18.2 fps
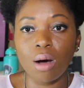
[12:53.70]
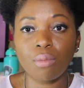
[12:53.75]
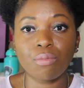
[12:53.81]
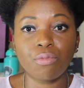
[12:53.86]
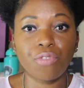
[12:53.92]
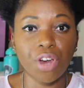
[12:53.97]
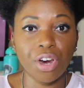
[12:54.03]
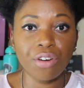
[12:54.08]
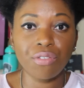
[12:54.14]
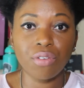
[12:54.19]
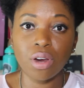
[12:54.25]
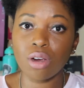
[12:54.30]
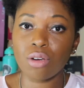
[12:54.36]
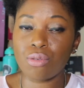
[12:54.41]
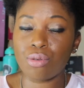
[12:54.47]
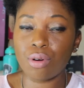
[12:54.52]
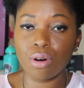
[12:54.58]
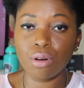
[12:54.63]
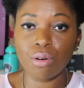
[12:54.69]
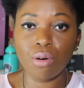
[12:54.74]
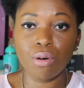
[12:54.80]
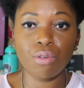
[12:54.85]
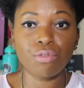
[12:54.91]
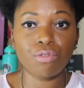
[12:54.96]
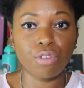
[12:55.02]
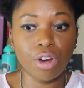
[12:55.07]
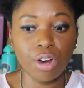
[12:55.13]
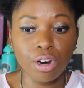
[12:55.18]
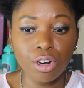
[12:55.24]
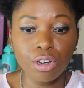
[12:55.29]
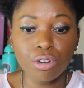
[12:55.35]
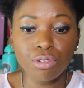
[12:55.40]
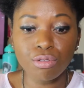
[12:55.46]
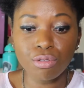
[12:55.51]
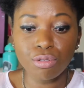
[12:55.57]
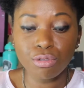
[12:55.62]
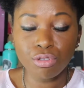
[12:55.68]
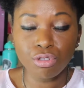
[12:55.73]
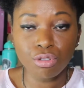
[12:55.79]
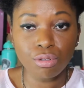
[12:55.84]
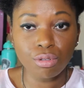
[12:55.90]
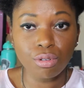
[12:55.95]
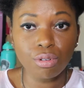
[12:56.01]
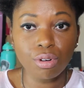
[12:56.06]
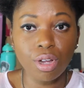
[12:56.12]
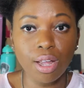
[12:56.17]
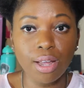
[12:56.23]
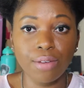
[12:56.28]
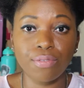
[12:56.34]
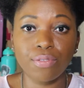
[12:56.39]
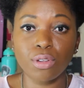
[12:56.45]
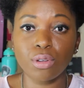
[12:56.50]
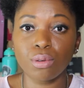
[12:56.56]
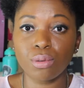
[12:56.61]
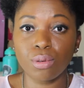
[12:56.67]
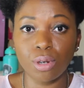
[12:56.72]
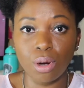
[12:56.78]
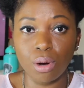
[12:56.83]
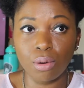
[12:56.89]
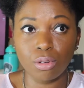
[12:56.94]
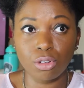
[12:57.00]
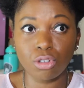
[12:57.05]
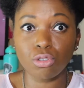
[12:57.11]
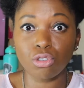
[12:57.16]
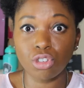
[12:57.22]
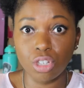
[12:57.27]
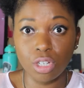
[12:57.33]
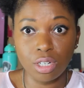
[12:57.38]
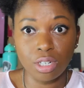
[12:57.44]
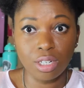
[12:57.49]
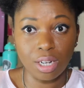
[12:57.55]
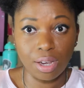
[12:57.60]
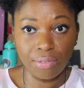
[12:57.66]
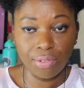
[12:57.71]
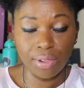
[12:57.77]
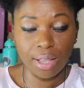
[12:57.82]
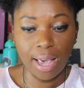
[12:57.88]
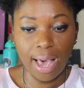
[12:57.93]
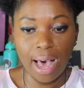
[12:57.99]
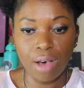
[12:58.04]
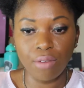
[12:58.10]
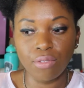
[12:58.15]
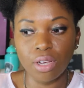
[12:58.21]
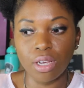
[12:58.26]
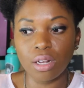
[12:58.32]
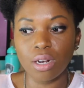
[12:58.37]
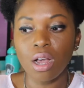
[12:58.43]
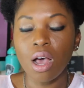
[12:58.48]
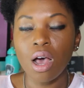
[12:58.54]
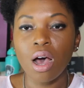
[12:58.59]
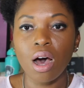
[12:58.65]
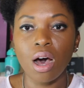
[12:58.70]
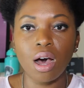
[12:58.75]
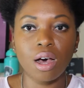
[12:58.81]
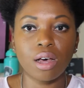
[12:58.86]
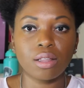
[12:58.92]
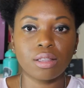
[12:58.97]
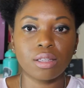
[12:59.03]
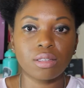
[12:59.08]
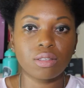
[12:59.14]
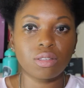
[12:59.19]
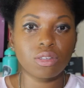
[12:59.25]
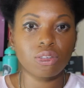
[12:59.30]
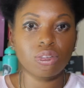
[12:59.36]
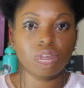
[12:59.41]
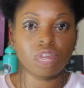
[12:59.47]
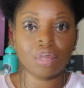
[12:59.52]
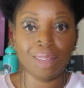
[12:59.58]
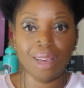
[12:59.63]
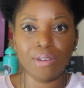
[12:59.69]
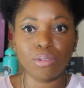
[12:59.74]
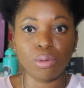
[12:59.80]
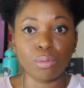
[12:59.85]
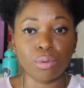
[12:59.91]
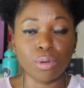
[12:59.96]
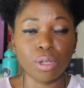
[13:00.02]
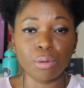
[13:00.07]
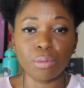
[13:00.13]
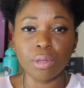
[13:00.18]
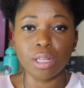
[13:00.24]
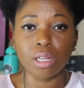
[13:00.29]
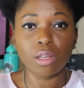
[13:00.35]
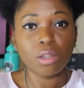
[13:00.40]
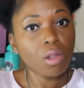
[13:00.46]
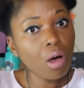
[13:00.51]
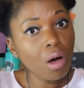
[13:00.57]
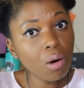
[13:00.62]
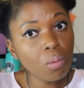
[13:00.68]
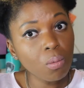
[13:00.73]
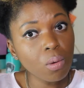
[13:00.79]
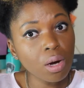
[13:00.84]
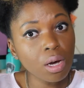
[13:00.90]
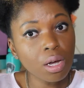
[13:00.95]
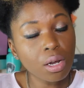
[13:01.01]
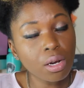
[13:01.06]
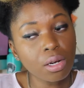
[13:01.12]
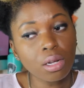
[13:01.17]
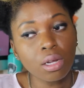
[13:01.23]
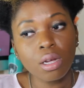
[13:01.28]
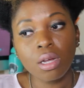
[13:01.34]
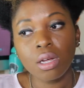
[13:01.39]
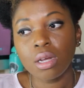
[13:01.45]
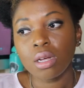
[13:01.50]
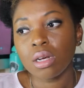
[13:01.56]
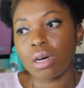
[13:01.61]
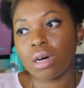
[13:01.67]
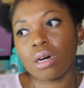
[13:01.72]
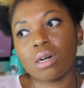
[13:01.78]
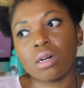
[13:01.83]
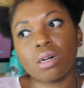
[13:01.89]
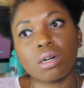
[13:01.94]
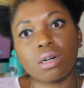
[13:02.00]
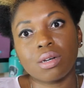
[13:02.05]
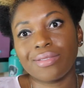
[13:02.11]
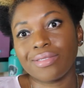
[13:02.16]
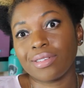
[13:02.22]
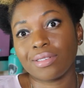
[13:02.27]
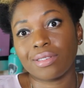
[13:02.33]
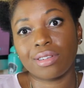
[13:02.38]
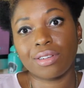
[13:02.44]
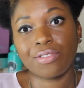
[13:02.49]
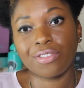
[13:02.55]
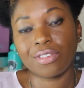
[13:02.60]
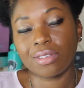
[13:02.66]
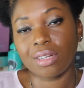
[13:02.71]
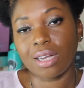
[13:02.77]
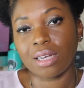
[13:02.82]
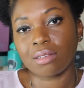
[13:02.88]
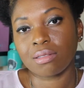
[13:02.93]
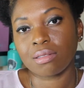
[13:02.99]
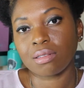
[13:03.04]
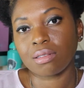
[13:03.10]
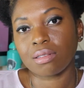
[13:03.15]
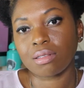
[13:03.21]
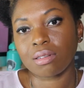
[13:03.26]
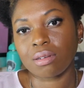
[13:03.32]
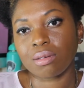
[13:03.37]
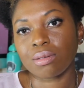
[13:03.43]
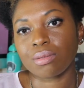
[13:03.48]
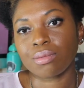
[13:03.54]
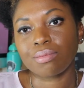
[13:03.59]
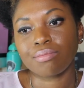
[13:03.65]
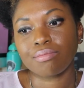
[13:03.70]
very critical, very crucial. If you don't, you should definitely have it. This is, I have a really long one, just different sizes. So